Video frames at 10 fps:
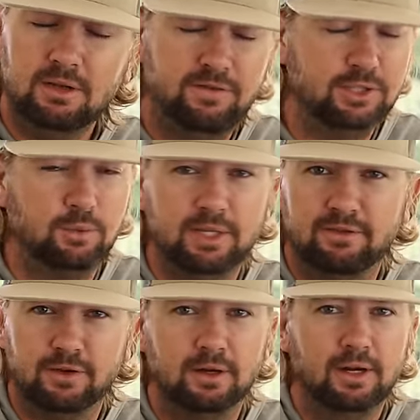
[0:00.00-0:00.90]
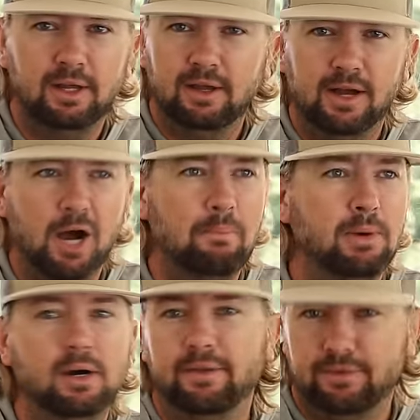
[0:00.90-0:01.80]
fish with it for a
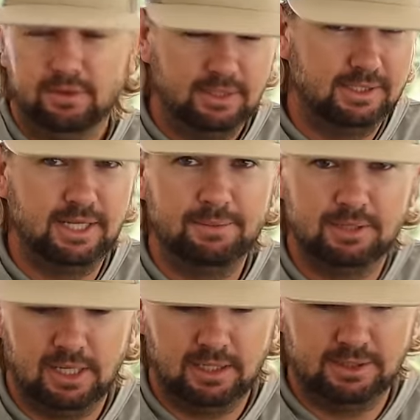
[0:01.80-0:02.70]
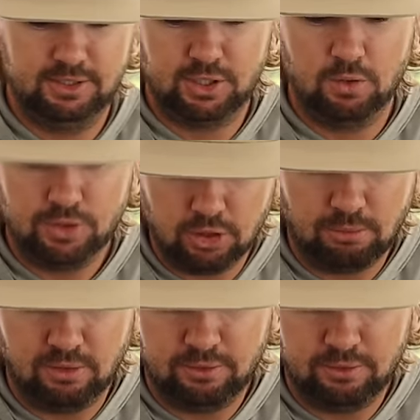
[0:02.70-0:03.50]
month, it seems like, because it's so durable.